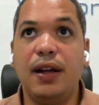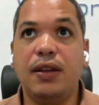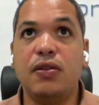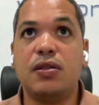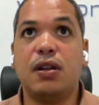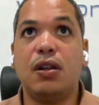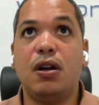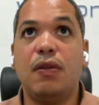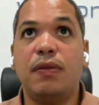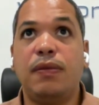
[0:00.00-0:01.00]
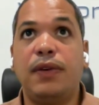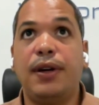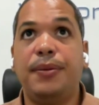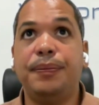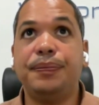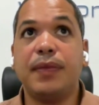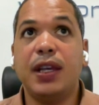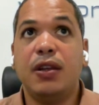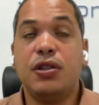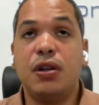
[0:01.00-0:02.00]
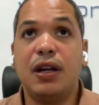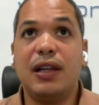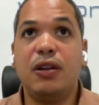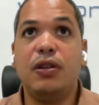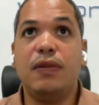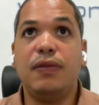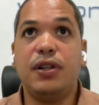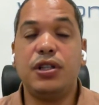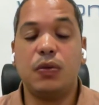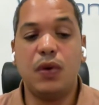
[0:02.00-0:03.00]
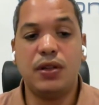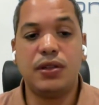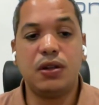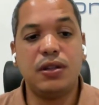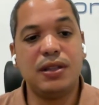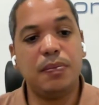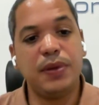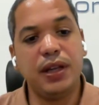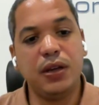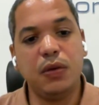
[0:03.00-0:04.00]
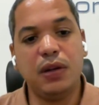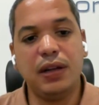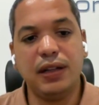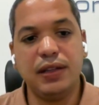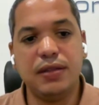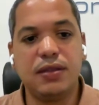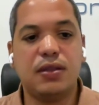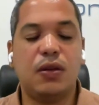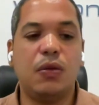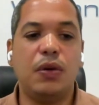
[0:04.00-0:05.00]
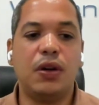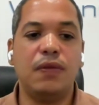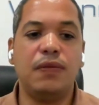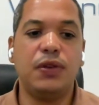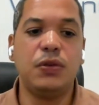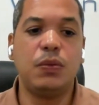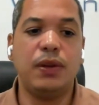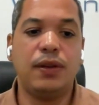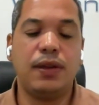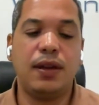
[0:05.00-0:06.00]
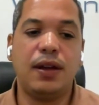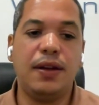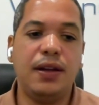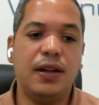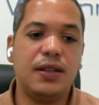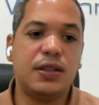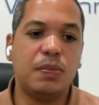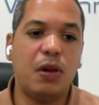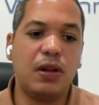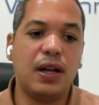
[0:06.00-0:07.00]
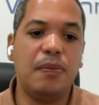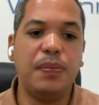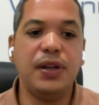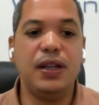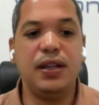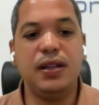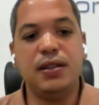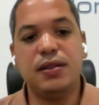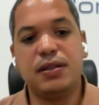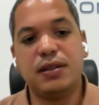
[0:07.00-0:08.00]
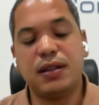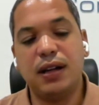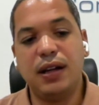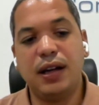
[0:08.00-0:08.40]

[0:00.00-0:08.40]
there's a lot of there's not a clear definition what a startup in Angola is, so we're confused with small companies,